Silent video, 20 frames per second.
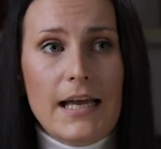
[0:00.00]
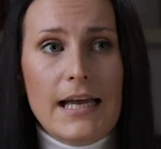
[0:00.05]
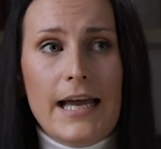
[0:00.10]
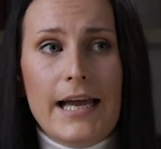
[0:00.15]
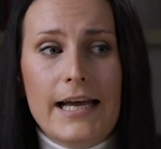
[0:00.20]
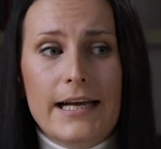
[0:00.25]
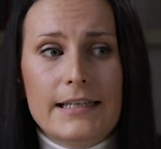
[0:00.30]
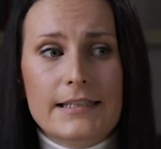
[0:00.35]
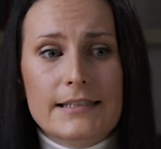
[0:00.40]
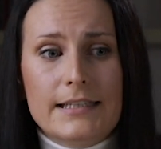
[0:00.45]

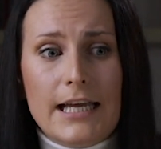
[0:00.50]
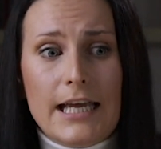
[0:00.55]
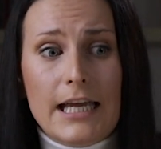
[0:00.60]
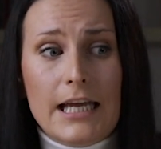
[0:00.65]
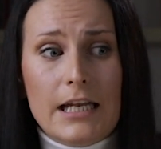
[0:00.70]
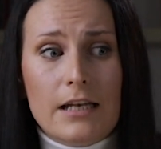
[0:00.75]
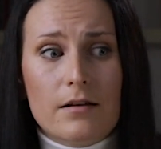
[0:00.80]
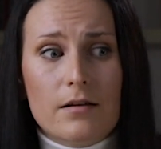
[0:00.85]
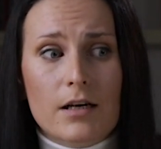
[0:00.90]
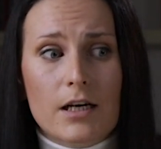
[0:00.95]
And
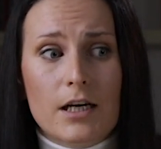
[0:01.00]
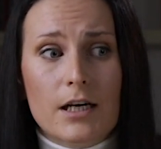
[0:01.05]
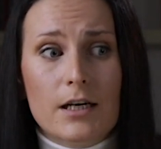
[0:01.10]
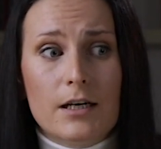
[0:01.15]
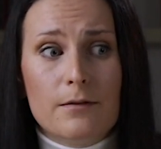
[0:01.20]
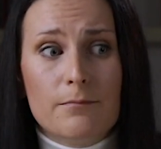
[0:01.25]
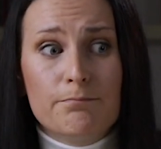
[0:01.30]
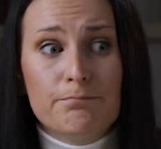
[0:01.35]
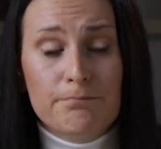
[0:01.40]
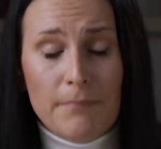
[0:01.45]
in
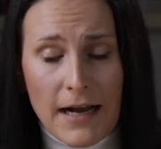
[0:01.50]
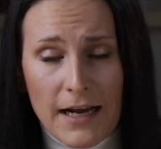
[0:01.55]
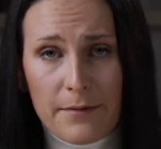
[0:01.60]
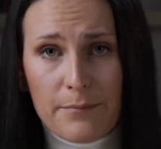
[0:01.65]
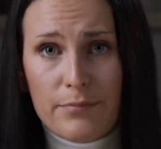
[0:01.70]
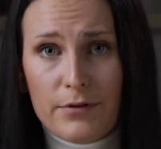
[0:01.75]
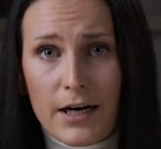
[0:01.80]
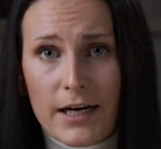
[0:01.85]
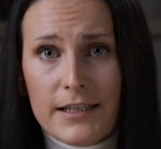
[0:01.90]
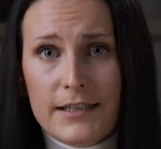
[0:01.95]
my
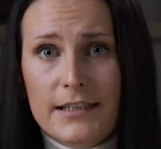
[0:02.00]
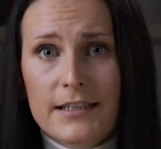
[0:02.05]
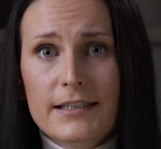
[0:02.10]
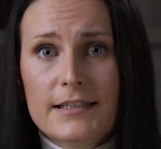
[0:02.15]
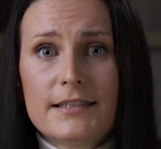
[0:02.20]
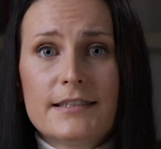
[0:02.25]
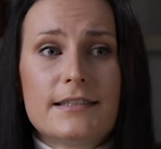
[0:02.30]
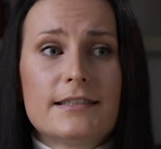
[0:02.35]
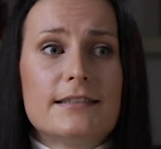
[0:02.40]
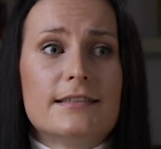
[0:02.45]

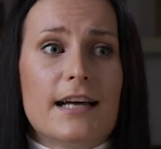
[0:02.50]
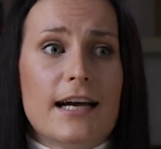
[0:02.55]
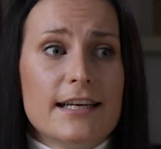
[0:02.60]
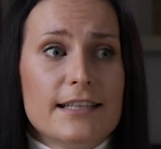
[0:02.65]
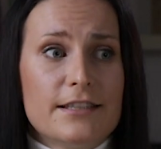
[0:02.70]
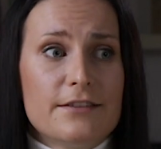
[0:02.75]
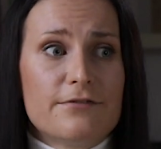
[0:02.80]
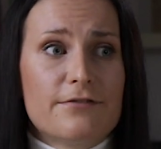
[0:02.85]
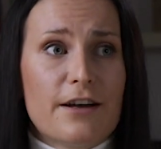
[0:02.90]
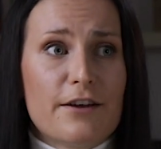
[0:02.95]
practice,
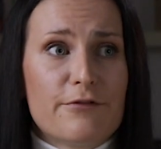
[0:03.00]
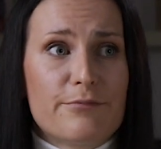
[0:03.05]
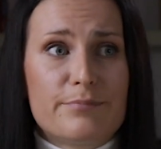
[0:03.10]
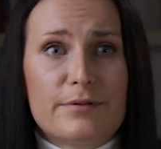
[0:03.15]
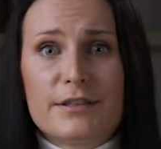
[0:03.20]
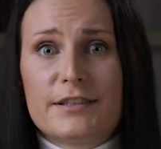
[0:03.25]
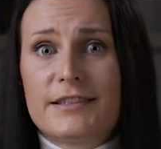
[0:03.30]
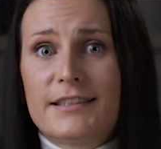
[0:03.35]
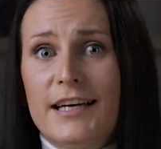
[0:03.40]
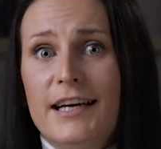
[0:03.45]

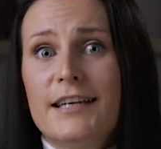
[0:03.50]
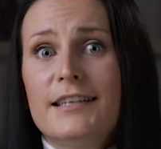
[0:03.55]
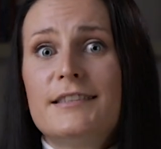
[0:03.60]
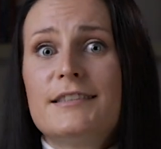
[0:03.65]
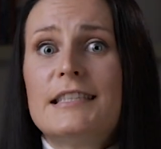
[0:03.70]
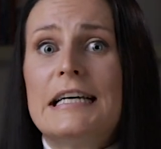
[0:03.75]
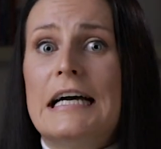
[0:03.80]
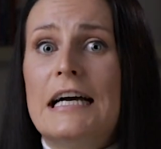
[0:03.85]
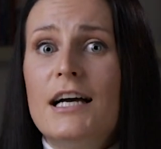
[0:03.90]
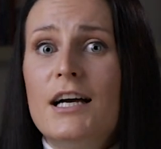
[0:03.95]

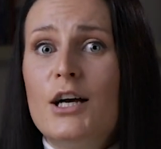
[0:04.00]
95%